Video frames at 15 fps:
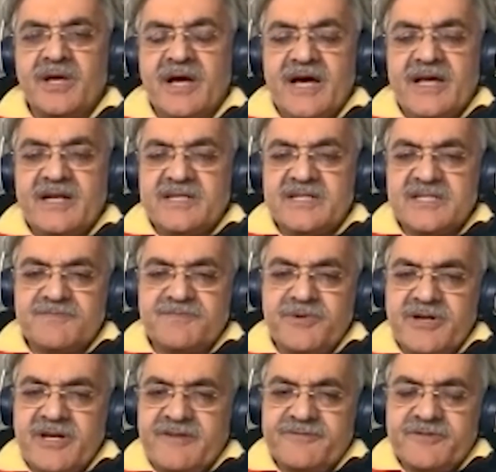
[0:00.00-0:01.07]
And it is
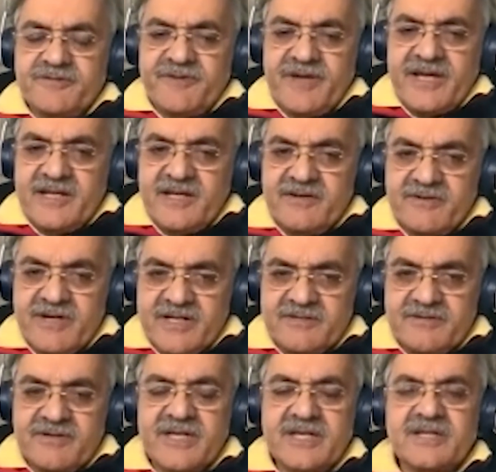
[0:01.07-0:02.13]
bereft of any
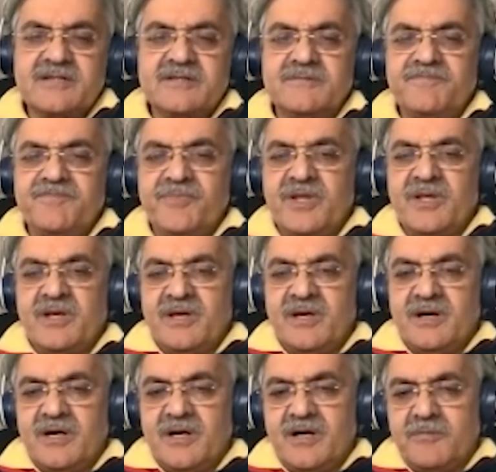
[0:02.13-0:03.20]
rhetoric,
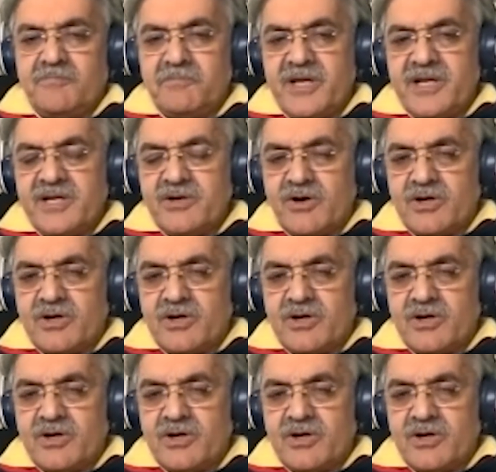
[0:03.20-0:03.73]
any